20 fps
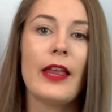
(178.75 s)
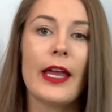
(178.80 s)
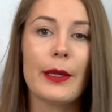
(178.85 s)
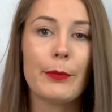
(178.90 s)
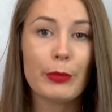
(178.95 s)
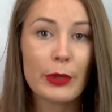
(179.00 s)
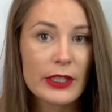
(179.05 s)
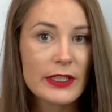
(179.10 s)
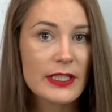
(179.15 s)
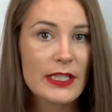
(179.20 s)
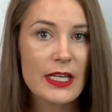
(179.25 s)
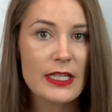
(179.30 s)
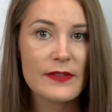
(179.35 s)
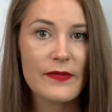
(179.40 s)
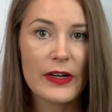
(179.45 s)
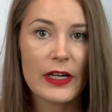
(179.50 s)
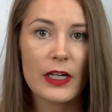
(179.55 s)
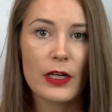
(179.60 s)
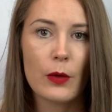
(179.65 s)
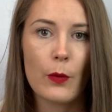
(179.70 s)
like Princess
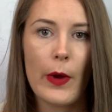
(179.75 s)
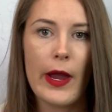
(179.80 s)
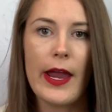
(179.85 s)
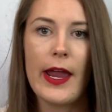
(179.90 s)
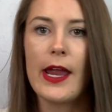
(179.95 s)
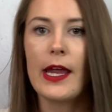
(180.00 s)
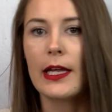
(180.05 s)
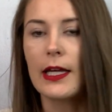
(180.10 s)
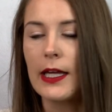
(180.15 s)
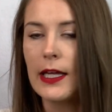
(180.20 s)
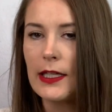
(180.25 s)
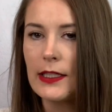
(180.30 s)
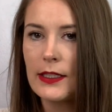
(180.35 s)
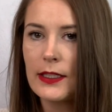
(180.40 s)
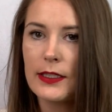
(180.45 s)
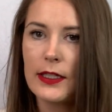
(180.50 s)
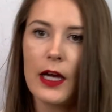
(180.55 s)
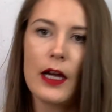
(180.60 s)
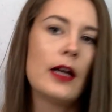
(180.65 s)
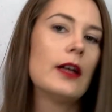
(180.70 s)
Vera Wang.
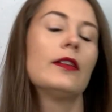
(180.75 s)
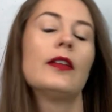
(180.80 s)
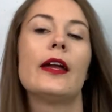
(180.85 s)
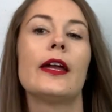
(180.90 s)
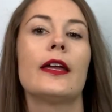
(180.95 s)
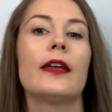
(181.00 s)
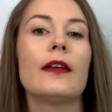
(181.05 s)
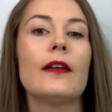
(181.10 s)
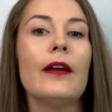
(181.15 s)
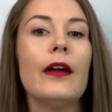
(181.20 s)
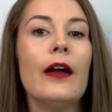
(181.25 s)
It's not like